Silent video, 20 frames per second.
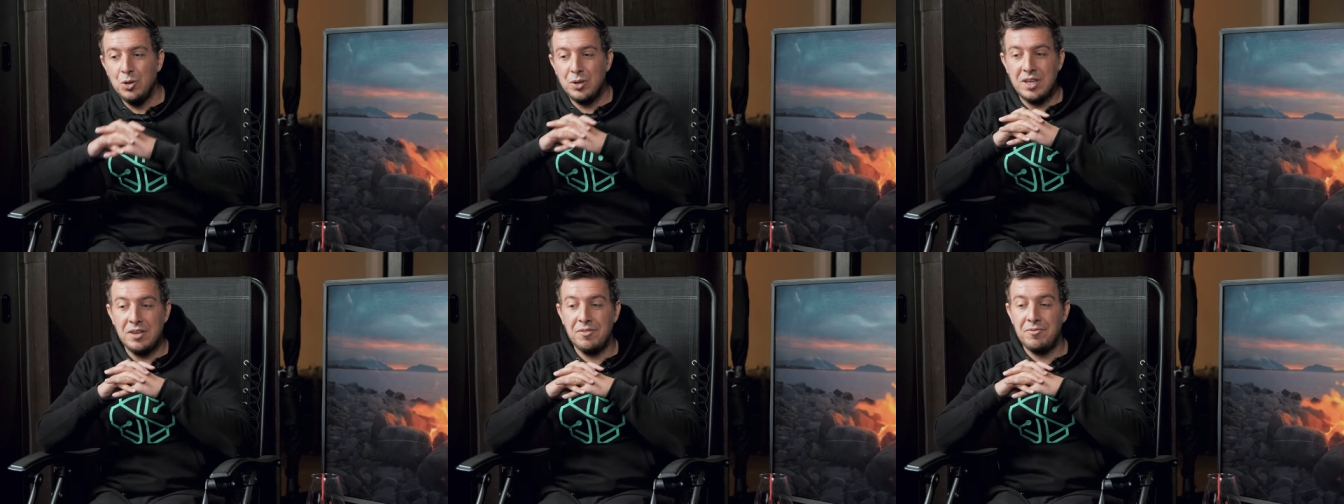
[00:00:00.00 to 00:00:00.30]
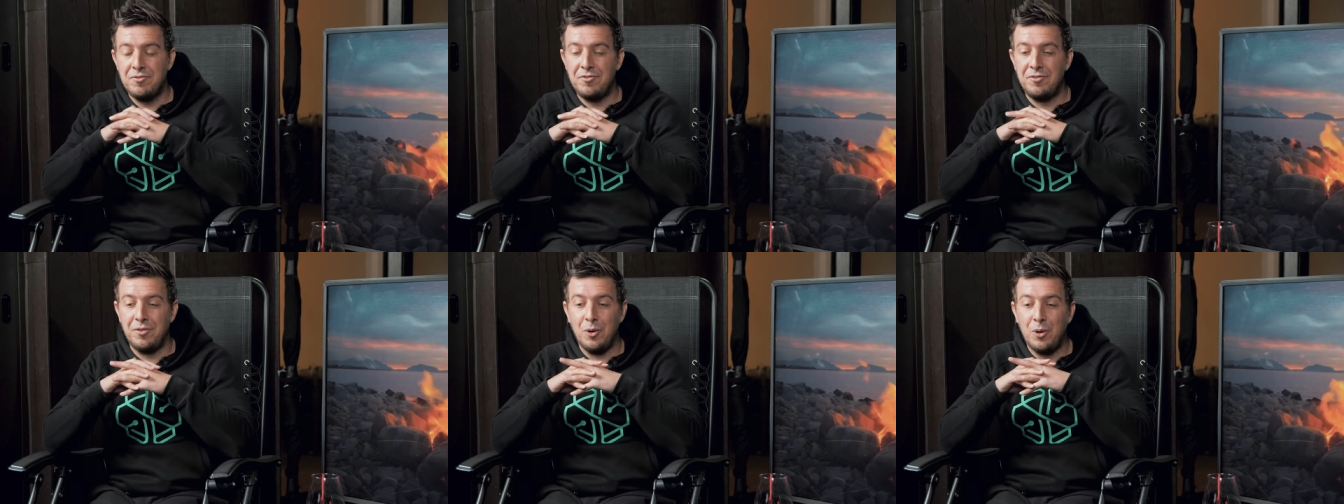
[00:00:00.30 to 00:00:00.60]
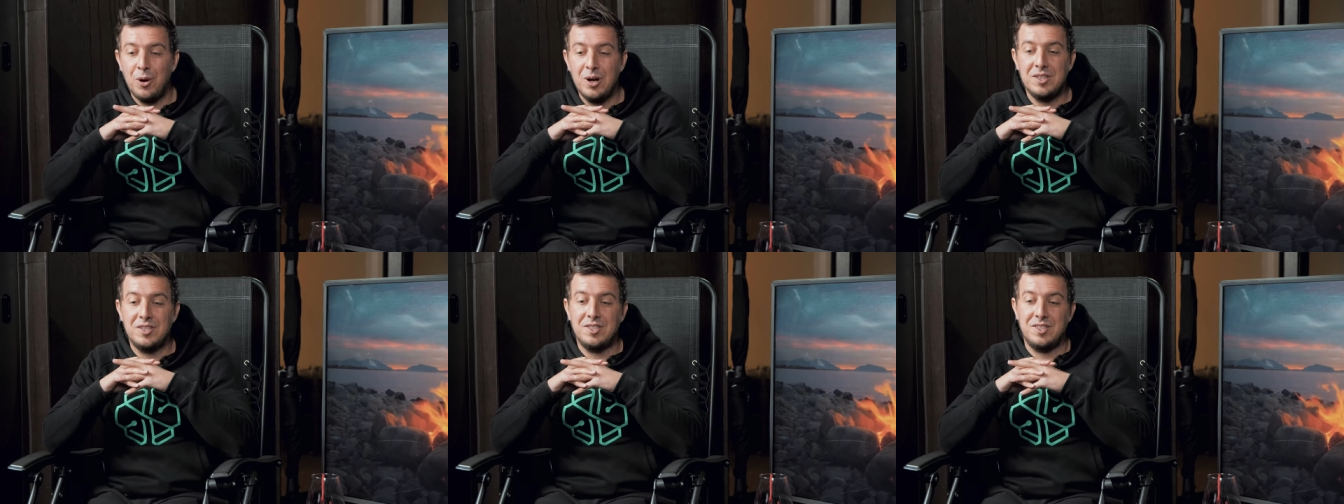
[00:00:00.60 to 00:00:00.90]
looking
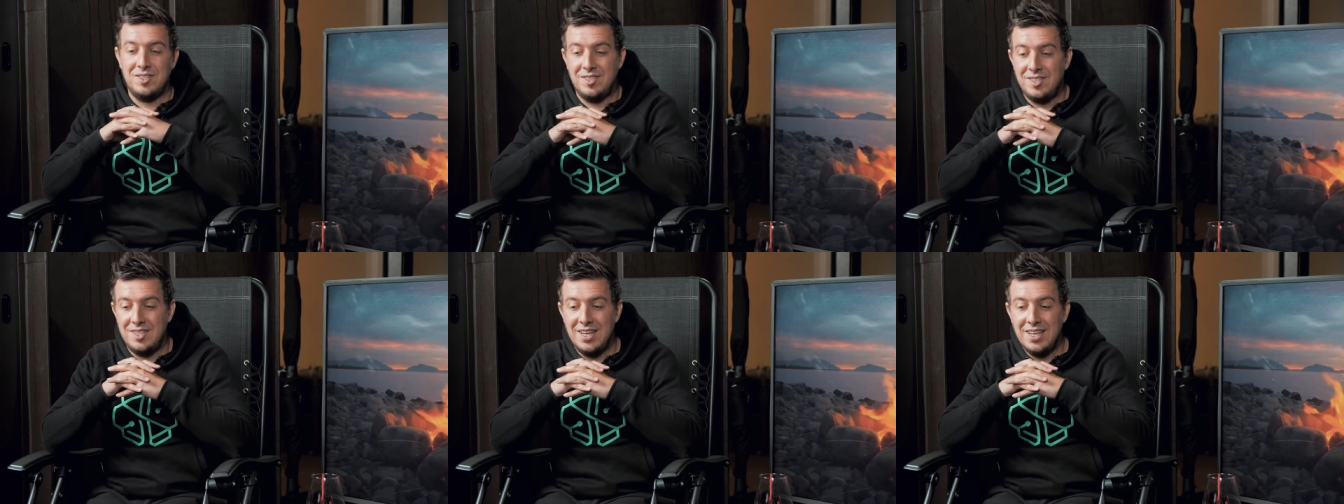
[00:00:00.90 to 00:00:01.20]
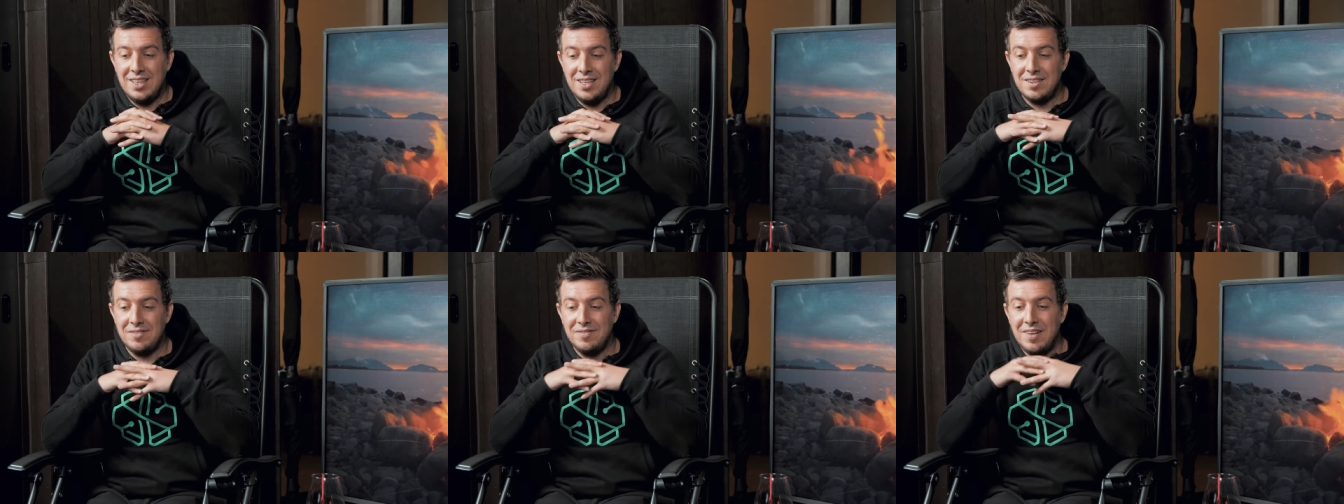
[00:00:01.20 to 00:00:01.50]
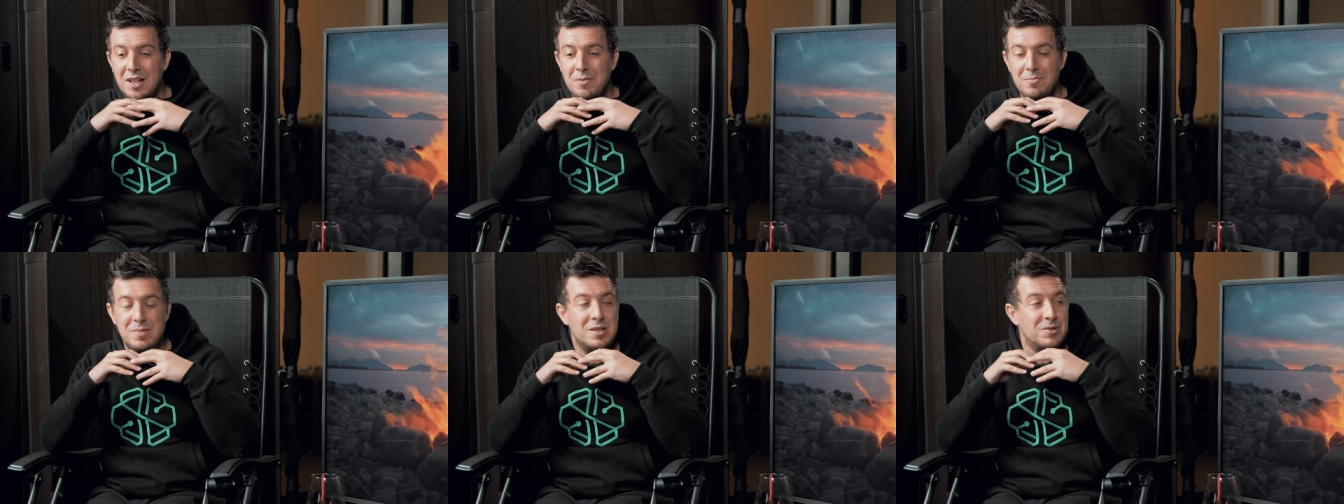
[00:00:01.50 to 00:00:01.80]
forward to seeing the
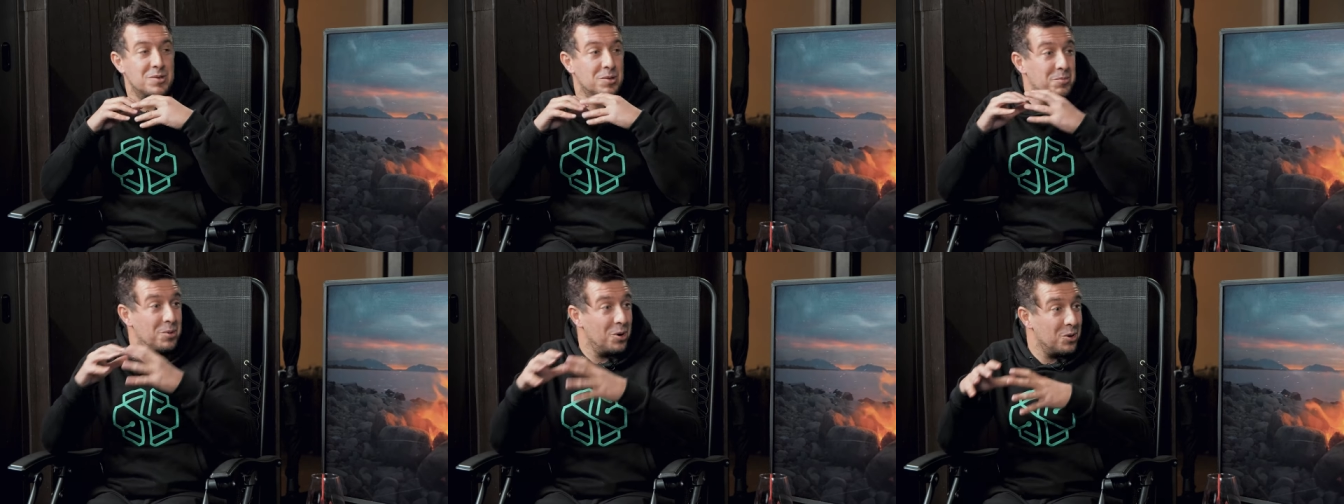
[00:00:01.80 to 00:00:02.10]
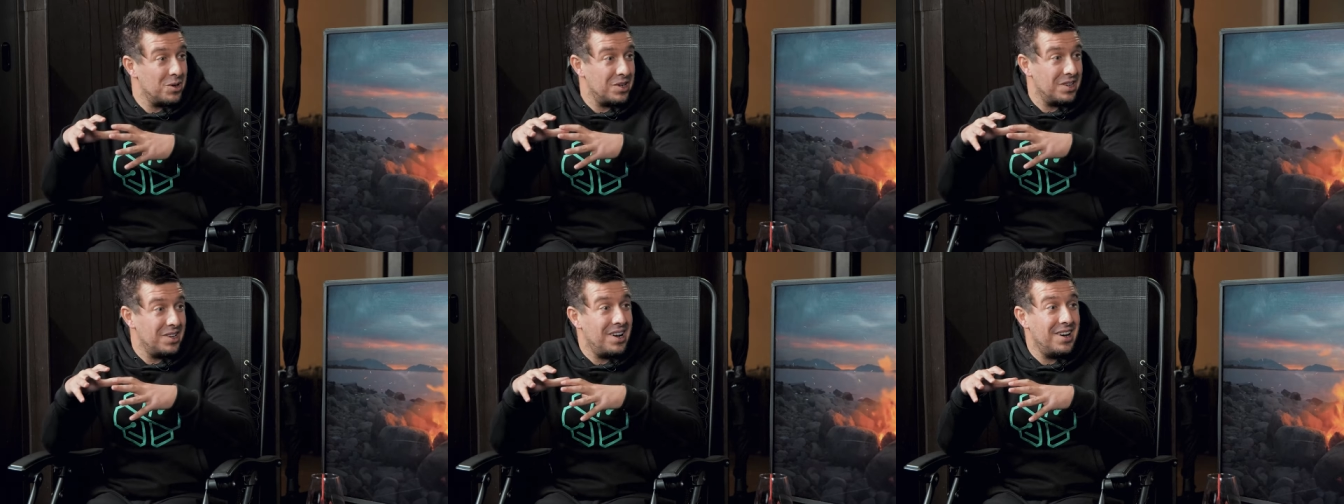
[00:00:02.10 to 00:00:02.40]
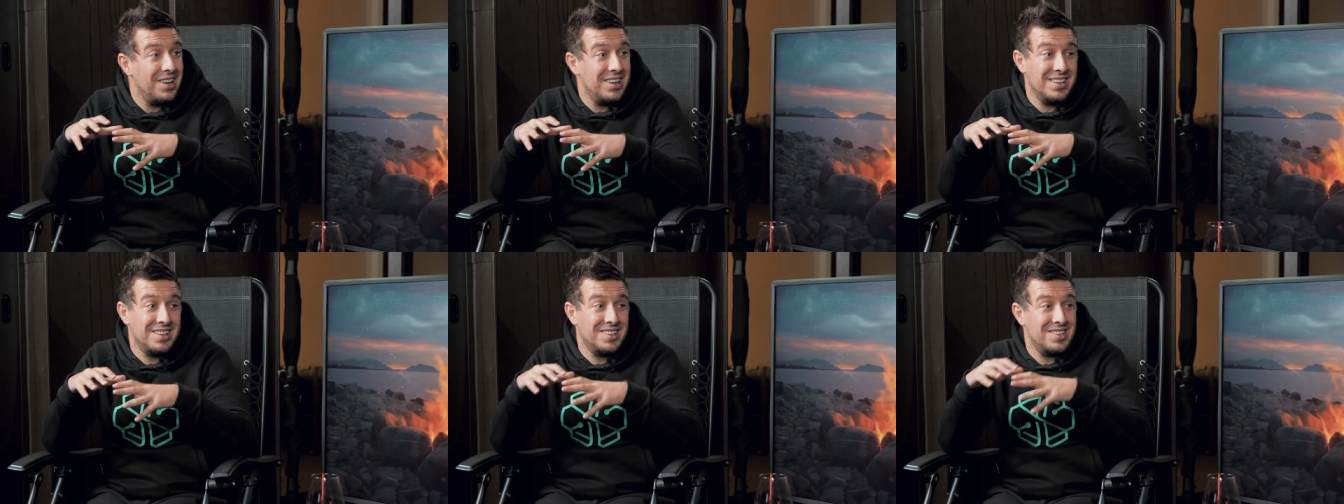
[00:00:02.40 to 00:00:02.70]
developments with
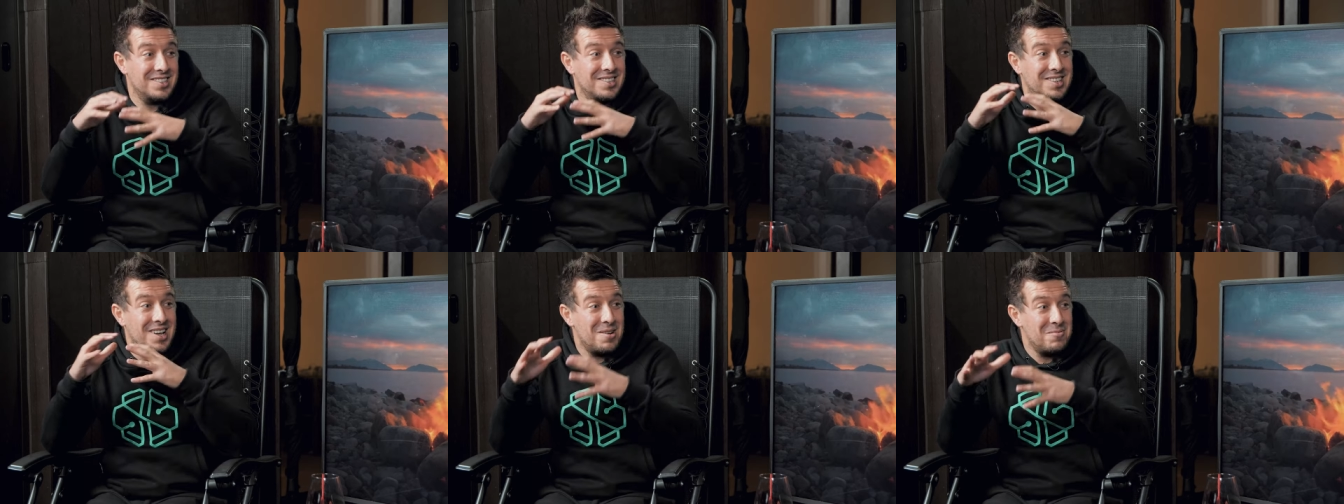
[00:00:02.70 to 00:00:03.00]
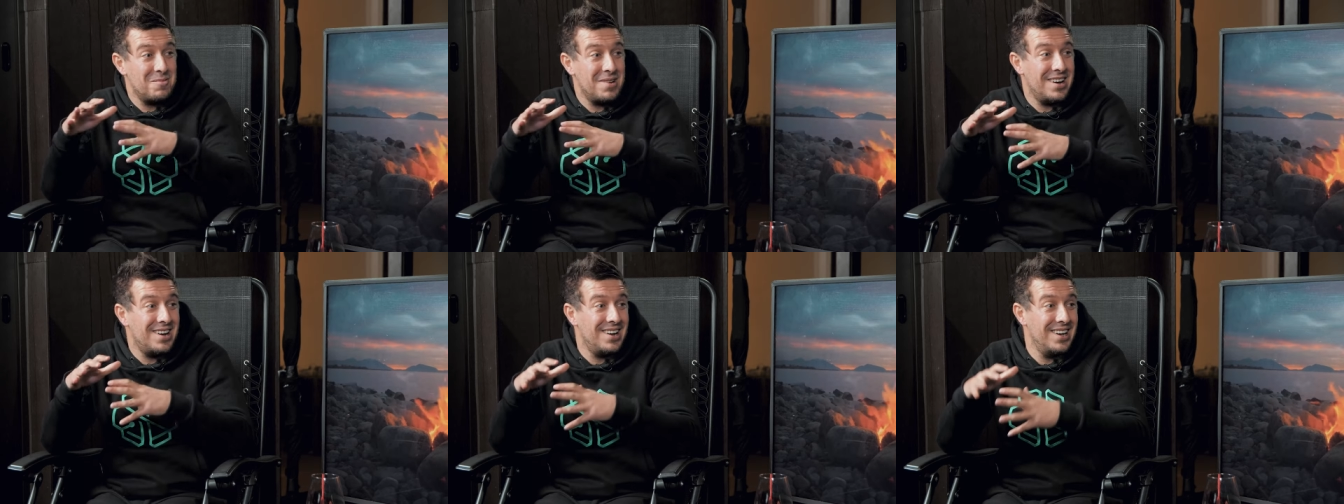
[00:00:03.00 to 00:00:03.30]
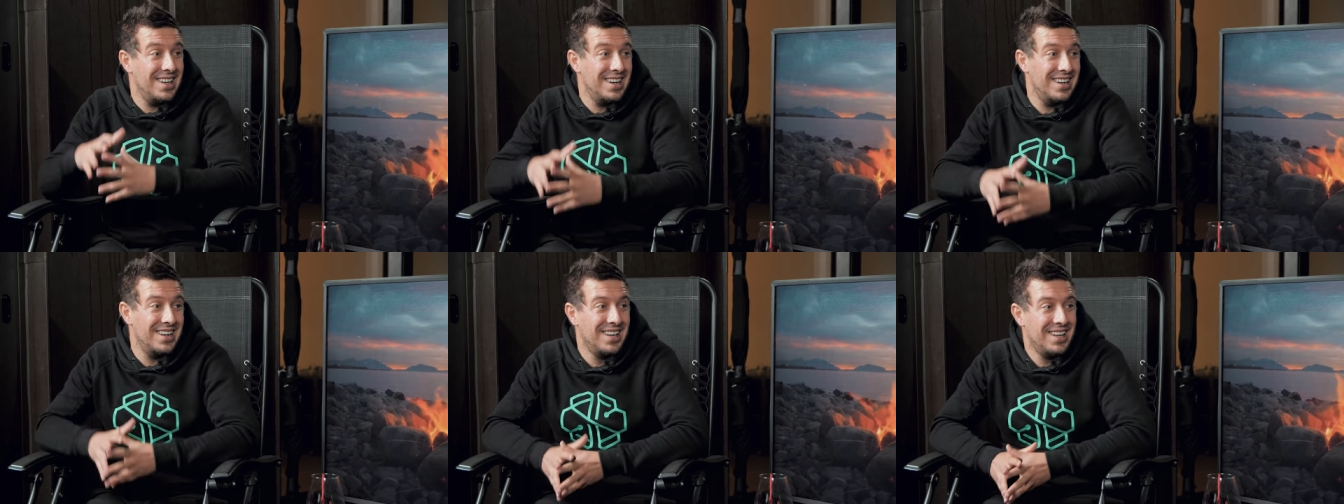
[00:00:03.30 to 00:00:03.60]
Polkadot and
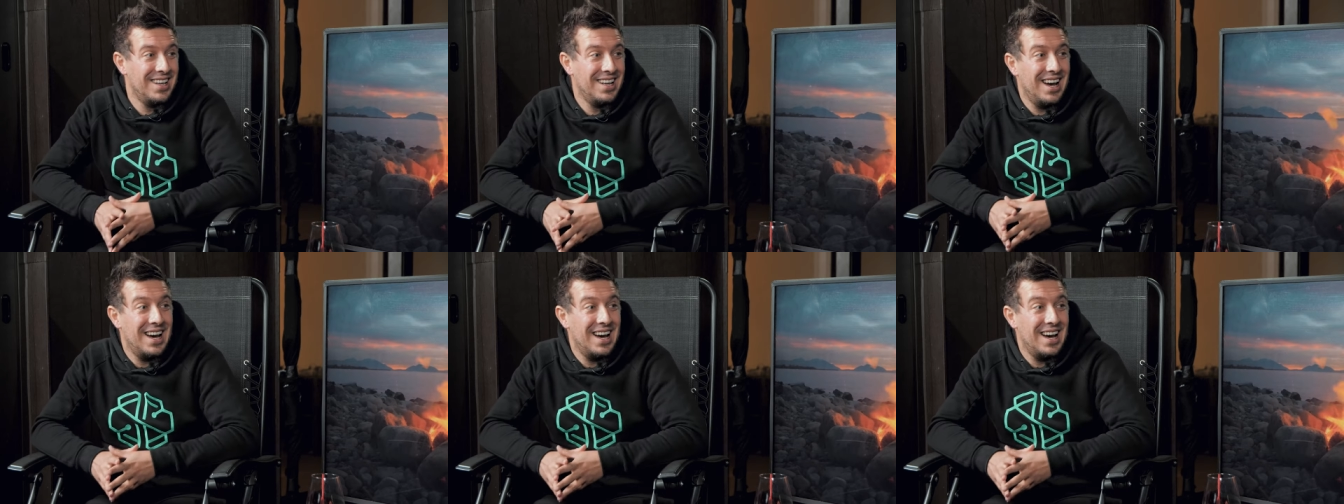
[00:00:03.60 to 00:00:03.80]
Kusama, and